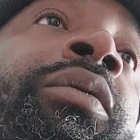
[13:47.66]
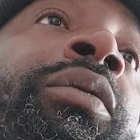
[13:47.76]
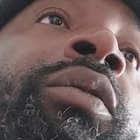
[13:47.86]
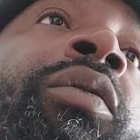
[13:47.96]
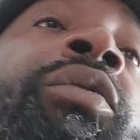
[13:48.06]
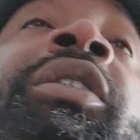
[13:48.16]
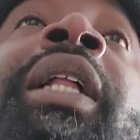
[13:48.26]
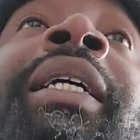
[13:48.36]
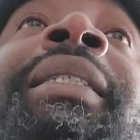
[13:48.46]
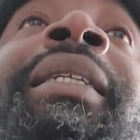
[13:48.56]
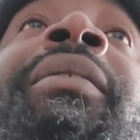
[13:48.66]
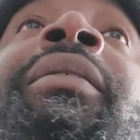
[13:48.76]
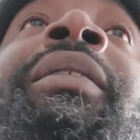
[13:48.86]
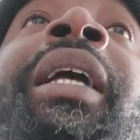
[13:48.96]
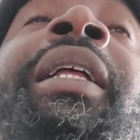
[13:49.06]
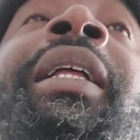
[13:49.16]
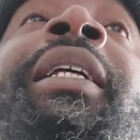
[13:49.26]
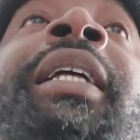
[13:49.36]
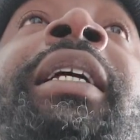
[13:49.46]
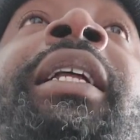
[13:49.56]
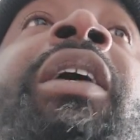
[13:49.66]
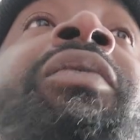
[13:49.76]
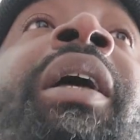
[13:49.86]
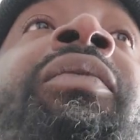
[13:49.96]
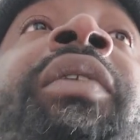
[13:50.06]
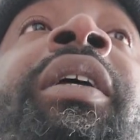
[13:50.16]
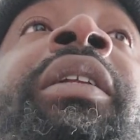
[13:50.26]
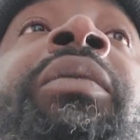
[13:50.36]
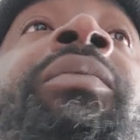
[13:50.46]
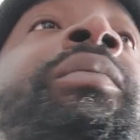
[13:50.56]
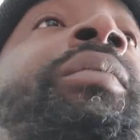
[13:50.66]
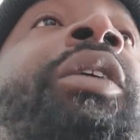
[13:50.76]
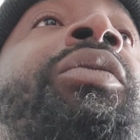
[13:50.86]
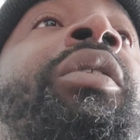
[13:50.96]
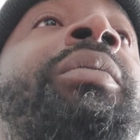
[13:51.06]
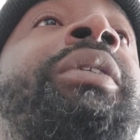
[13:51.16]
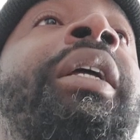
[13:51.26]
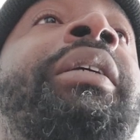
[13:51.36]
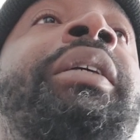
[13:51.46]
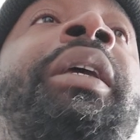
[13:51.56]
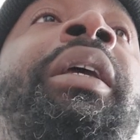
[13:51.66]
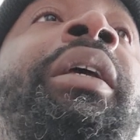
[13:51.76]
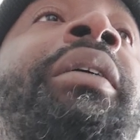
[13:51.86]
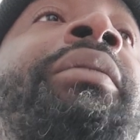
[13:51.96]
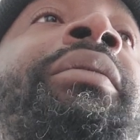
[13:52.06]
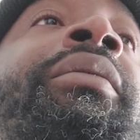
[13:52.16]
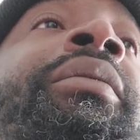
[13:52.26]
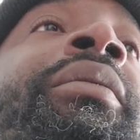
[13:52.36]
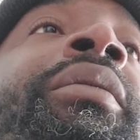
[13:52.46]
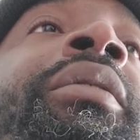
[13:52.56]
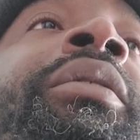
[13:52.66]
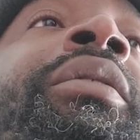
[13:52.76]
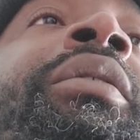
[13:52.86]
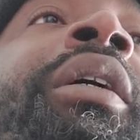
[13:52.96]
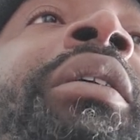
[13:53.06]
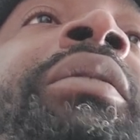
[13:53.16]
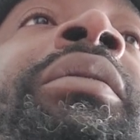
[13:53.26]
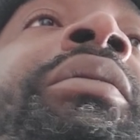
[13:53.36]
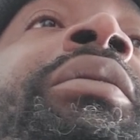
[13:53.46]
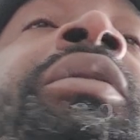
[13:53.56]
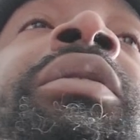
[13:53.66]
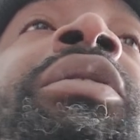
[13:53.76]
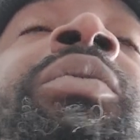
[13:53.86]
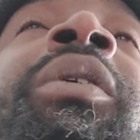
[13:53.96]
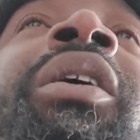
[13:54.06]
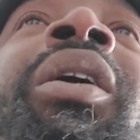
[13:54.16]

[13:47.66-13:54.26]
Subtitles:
So she like, right, Ren? And my daughter was like, yeah. And then she just want to